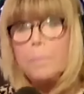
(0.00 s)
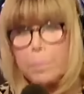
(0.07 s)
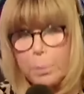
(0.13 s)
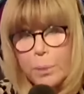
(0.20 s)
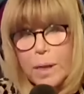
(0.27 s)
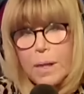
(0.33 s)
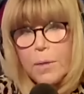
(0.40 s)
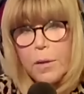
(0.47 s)

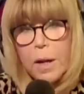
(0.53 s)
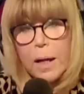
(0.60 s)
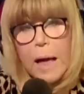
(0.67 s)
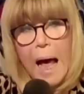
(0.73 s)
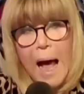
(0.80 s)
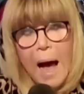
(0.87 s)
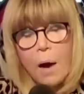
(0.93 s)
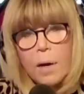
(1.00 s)
breathing
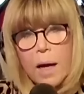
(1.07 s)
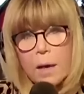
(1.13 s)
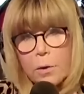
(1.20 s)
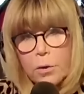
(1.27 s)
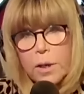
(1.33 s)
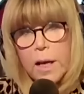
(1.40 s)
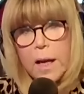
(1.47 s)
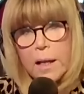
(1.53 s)
out and
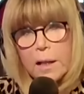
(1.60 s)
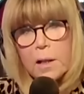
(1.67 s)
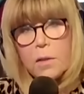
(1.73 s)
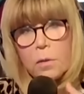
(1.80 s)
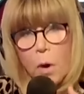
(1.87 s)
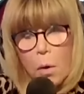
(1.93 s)
creating his